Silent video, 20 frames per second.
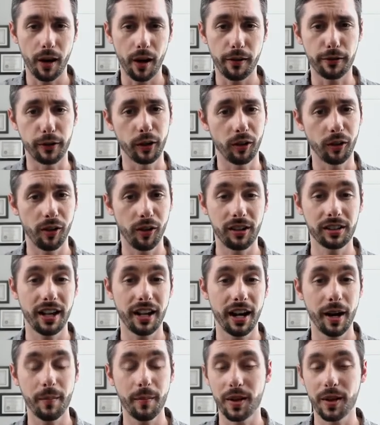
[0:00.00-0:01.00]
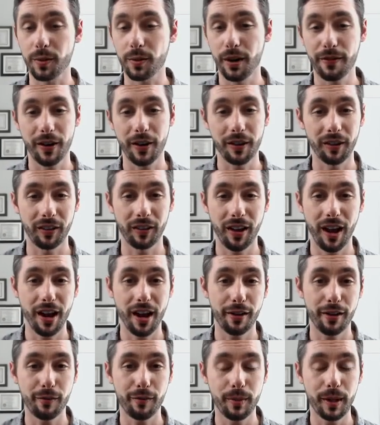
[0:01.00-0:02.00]
for a long time, and that's where I found a lot
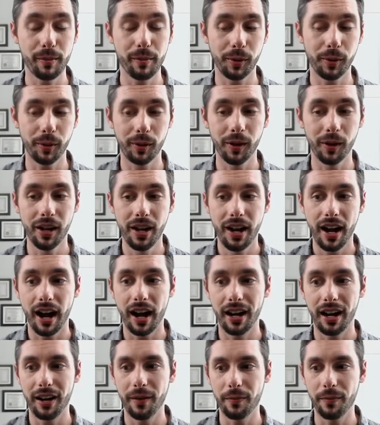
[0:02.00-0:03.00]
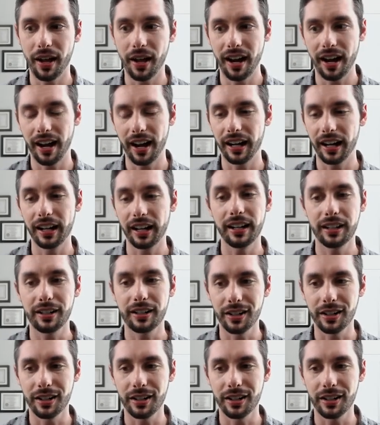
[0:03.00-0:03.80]
of people that I could